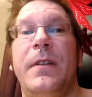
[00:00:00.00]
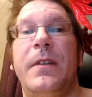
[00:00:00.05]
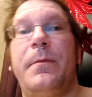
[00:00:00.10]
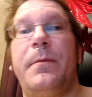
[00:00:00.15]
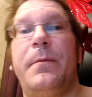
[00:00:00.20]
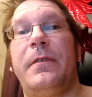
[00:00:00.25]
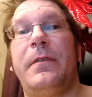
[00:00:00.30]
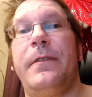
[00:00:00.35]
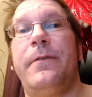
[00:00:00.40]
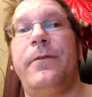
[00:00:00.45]

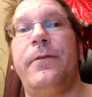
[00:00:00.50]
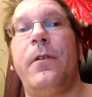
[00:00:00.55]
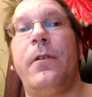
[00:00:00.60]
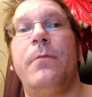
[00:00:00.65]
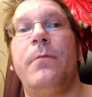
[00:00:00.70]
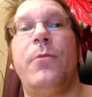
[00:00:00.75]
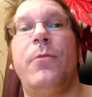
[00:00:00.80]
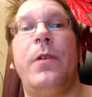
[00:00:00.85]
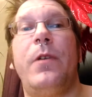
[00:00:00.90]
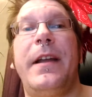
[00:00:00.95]
especially in
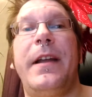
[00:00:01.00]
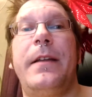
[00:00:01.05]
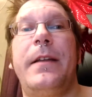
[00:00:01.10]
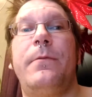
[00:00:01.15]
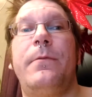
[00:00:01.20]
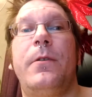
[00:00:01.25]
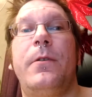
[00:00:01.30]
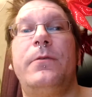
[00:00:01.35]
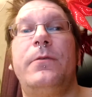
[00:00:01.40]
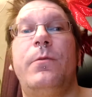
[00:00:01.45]

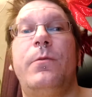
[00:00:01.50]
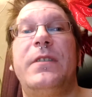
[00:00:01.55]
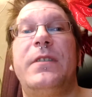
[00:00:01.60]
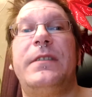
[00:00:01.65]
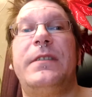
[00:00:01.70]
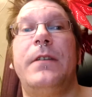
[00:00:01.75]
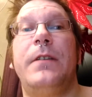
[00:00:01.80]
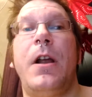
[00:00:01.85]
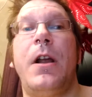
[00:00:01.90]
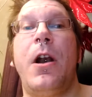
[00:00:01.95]
Falun-Borlänge. Those
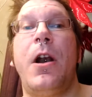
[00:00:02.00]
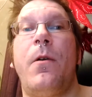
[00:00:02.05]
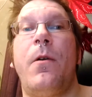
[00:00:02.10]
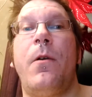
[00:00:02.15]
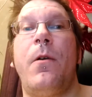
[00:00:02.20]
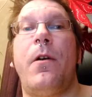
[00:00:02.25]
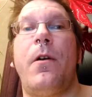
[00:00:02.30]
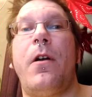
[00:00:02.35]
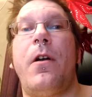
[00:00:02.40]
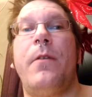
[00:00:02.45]
ones
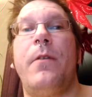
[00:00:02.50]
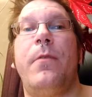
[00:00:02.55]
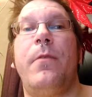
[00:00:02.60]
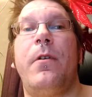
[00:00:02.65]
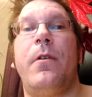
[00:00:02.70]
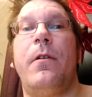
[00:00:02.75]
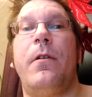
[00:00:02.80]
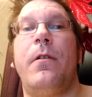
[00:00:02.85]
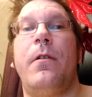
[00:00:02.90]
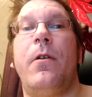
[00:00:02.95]
are
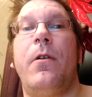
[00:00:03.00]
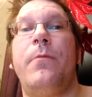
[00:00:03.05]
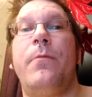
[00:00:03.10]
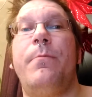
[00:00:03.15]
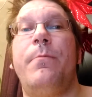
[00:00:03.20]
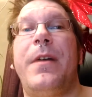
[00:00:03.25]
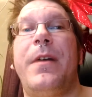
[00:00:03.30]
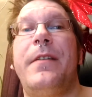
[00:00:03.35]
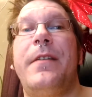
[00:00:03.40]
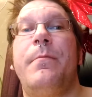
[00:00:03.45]

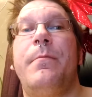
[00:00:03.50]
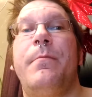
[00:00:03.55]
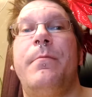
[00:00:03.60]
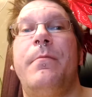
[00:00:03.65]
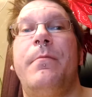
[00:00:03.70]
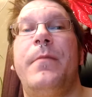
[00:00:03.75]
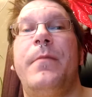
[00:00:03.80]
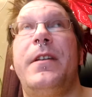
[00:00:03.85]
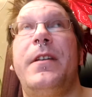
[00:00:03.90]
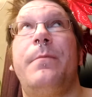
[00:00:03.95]
owned by
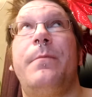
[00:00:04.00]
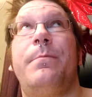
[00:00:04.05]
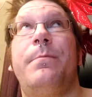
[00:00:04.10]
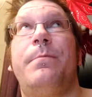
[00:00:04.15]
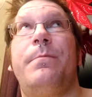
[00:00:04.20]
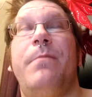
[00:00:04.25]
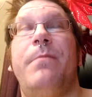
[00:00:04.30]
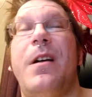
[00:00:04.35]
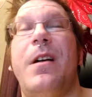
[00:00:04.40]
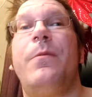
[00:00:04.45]
the
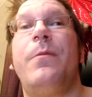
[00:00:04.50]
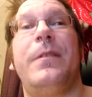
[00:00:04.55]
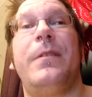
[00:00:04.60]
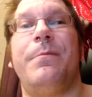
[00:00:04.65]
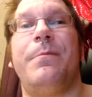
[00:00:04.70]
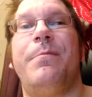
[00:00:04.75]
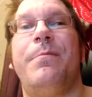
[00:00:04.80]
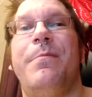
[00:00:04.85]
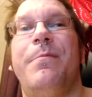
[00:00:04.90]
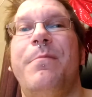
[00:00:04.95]

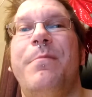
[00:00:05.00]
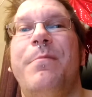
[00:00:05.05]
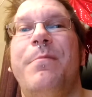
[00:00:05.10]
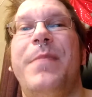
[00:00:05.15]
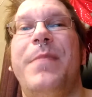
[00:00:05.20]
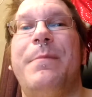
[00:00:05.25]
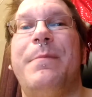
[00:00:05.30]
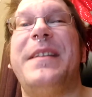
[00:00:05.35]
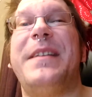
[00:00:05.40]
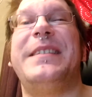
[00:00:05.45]

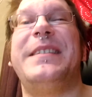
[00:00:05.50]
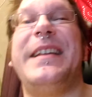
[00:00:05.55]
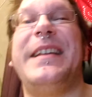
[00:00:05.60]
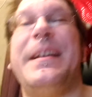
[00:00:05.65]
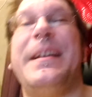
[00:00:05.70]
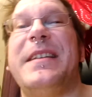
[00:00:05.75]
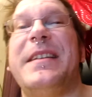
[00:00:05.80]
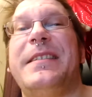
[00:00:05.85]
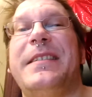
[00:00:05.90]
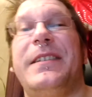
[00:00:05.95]
by the
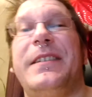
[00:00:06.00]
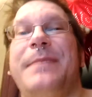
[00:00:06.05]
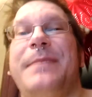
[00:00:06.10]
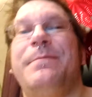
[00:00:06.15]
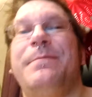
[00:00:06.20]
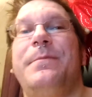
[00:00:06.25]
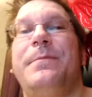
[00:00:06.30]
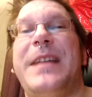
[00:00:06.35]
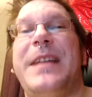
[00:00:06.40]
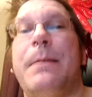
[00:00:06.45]
city, basically.
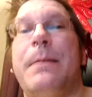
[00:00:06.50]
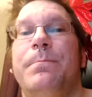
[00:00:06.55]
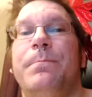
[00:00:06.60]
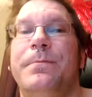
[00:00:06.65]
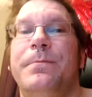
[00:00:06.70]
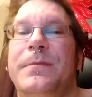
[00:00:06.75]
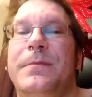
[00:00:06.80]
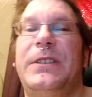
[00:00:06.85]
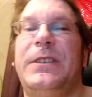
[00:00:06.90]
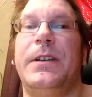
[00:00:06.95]
Yeah.
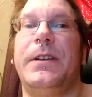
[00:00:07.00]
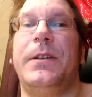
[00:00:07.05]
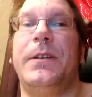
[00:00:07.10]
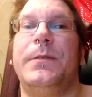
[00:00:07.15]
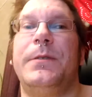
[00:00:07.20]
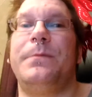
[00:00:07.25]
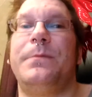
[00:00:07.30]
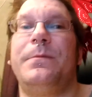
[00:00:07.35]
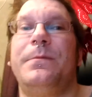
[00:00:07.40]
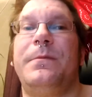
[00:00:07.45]

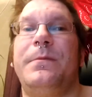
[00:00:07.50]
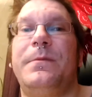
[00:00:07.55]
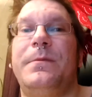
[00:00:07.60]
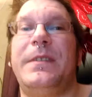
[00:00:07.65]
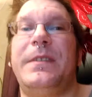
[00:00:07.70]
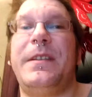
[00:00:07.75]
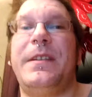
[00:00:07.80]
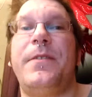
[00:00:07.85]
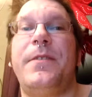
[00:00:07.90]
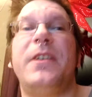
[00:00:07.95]
So
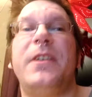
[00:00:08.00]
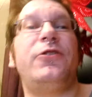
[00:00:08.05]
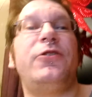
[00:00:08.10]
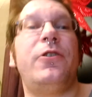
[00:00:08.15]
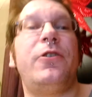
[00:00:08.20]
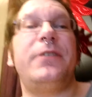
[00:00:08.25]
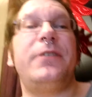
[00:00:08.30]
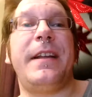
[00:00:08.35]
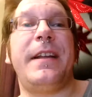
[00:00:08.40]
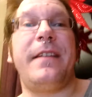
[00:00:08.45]
they're not
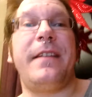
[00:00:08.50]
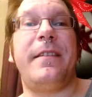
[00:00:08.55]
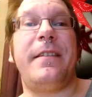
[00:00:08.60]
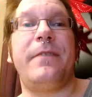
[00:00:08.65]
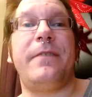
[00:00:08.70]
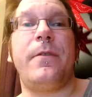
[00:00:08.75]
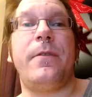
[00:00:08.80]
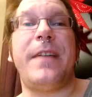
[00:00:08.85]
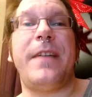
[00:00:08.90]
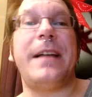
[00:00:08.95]
charging
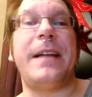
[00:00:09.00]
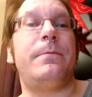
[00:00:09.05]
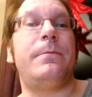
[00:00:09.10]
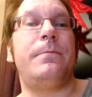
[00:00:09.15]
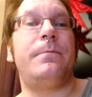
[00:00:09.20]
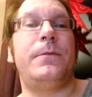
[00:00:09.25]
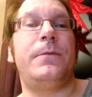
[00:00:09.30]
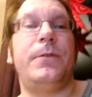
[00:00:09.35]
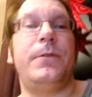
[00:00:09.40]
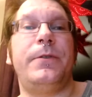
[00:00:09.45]
anything for that.
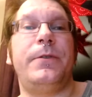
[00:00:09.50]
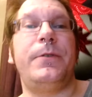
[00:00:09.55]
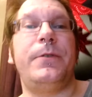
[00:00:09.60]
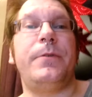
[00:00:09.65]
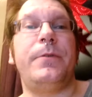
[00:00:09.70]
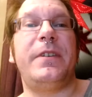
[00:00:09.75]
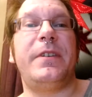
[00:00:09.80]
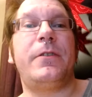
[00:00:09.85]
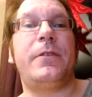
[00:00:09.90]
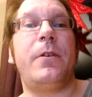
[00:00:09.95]
You
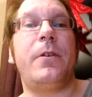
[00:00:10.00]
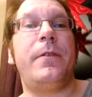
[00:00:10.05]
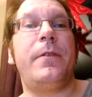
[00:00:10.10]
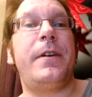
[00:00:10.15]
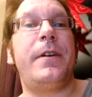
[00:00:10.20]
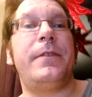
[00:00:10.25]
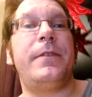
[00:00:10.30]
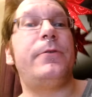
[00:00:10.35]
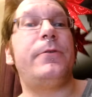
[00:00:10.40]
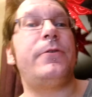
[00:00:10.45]
just go
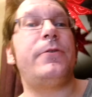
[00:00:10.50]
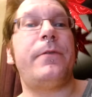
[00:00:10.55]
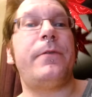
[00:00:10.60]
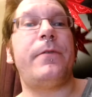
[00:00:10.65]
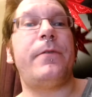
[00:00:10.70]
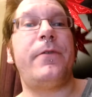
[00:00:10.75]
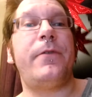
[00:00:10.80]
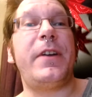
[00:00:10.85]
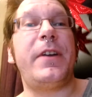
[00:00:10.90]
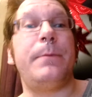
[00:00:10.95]
there and you charge
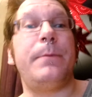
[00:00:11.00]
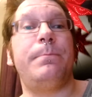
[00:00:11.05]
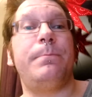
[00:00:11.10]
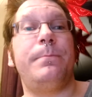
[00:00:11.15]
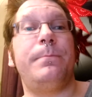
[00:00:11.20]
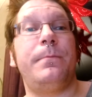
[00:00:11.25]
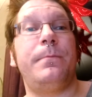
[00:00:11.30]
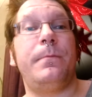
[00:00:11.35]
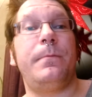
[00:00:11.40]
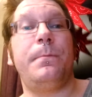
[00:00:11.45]
for free,
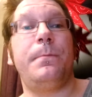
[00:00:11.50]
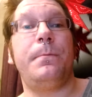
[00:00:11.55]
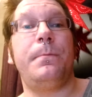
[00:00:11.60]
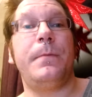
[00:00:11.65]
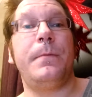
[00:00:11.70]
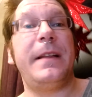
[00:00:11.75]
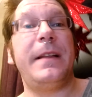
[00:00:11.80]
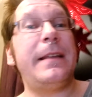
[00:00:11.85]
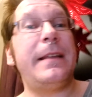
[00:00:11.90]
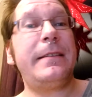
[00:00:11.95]

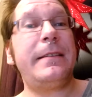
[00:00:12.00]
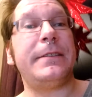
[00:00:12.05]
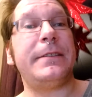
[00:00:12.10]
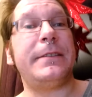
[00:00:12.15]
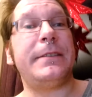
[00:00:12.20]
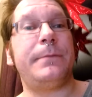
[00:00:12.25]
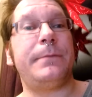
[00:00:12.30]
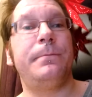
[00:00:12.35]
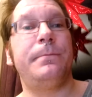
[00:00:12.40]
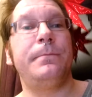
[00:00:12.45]
and that's
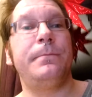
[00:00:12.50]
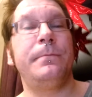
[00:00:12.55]
nice.